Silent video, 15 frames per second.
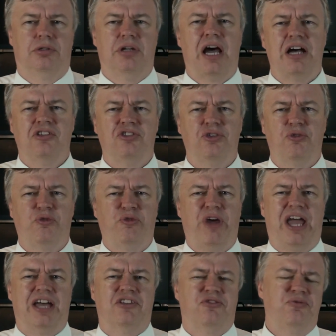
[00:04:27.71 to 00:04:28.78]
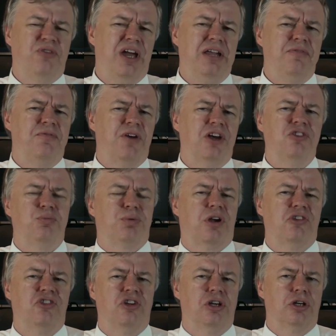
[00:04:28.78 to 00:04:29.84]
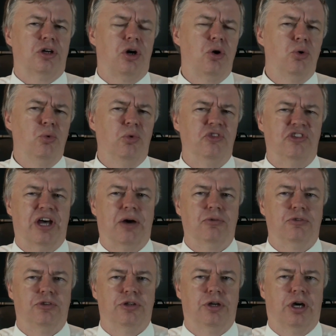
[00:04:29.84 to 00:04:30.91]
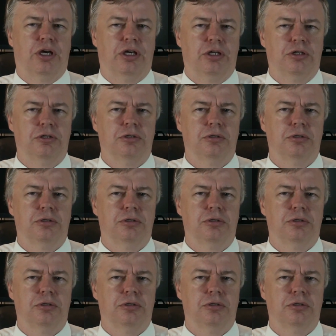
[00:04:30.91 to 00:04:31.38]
Not so fast. Fed Vice President Kohn was out tonight